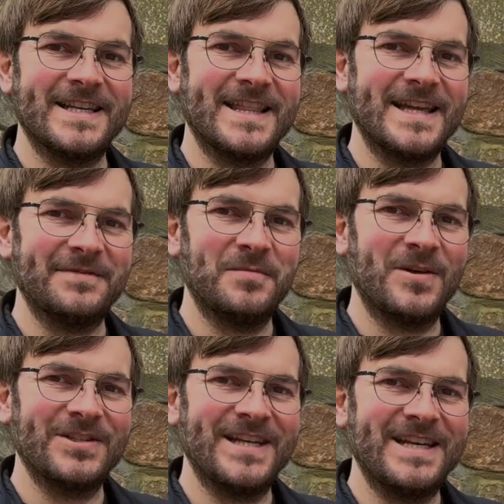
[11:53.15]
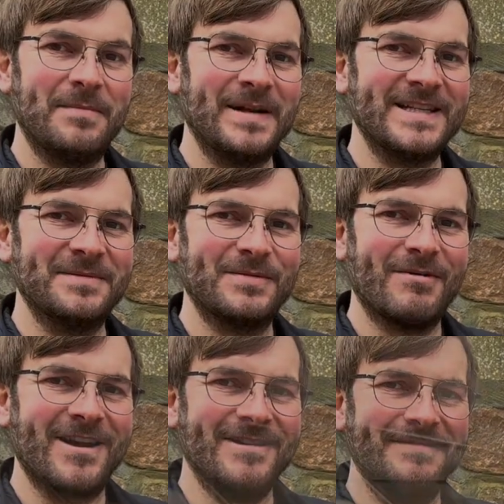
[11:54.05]
Thanks for watching. Please
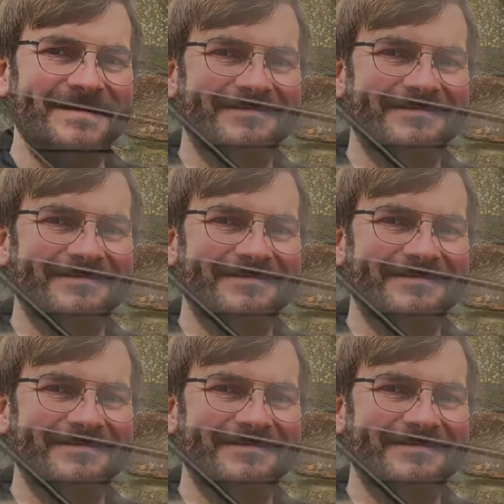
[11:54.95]
subscribe.